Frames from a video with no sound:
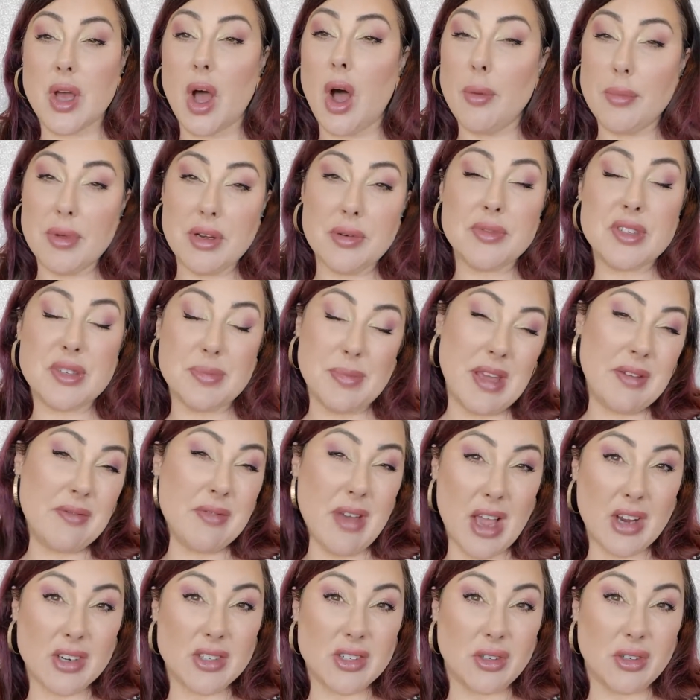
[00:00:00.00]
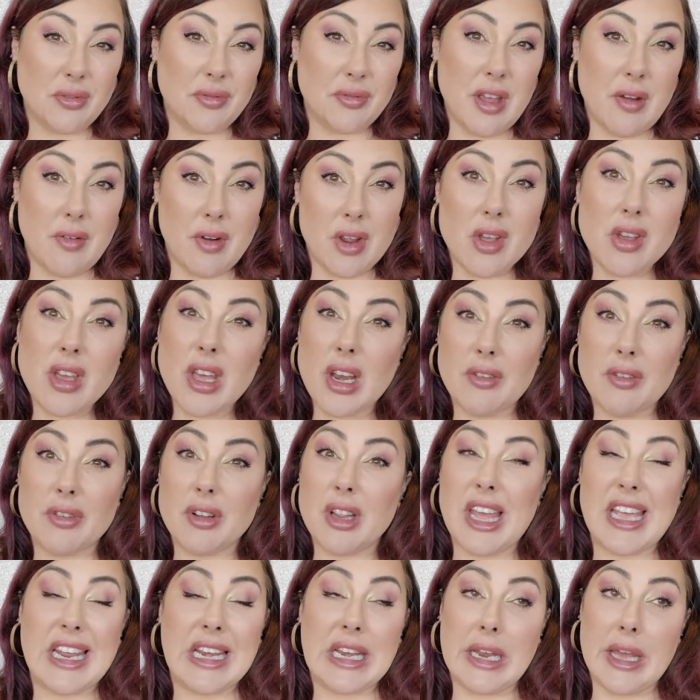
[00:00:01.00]
Almond is my actual favorite. You can get it for
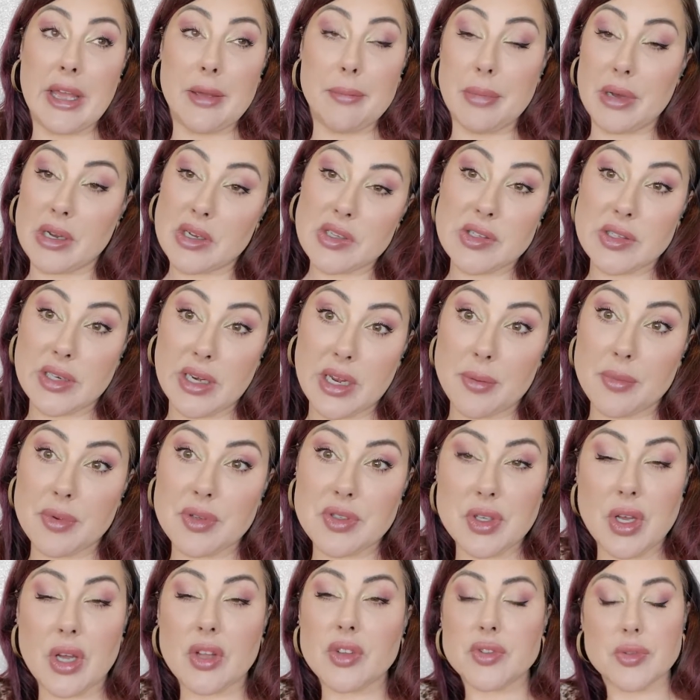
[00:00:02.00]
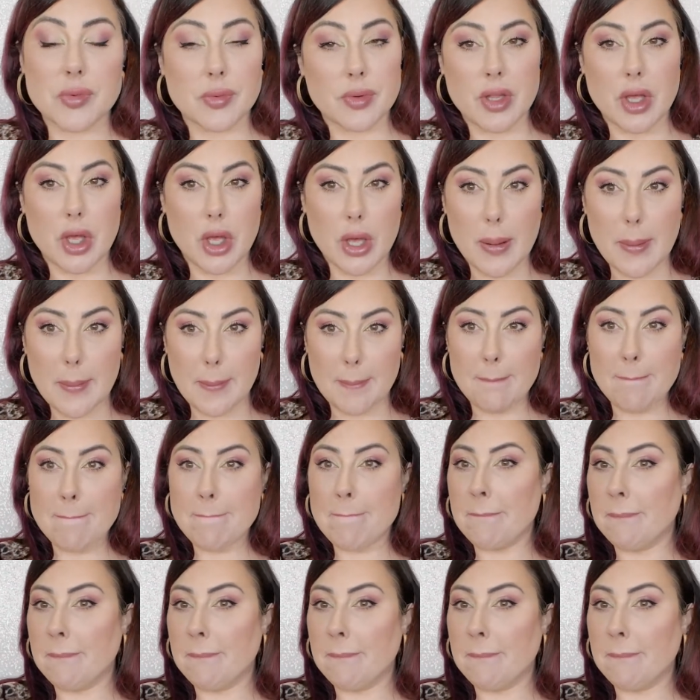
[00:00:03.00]
like $9 on Amazon. It's really good.